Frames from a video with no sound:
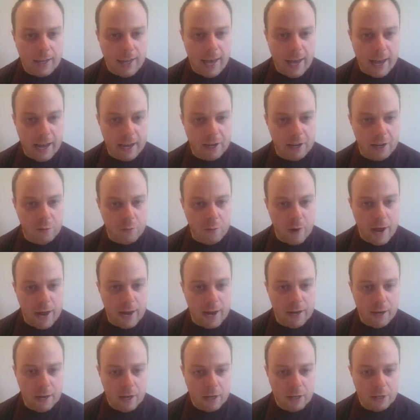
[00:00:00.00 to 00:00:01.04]
candy
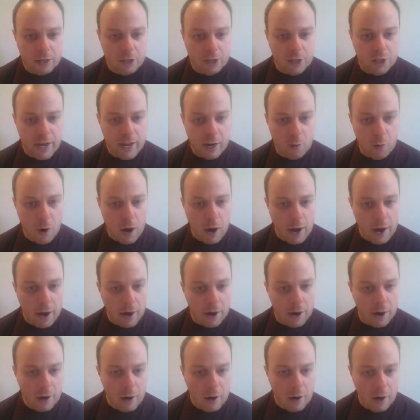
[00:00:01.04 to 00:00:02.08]
red
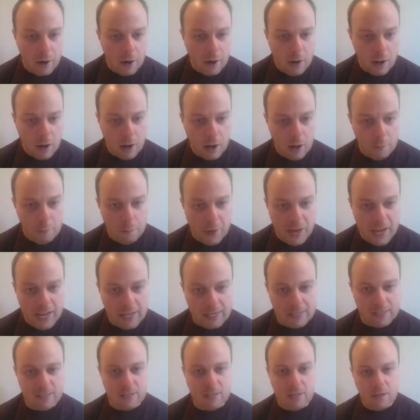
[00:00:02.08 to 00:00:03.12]
Jaguar
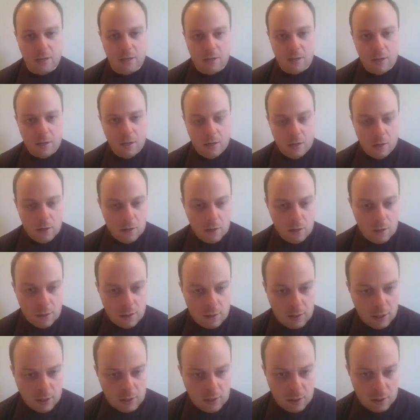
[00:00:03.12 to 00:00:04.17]
bass.
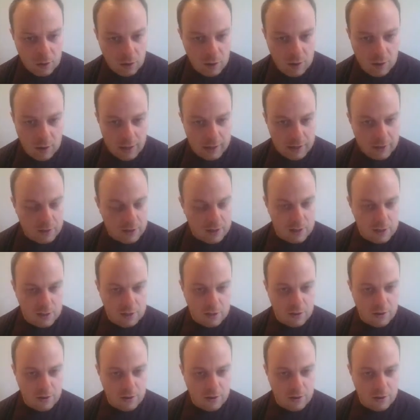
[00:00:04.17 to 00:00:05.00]
Doesn't look like there's a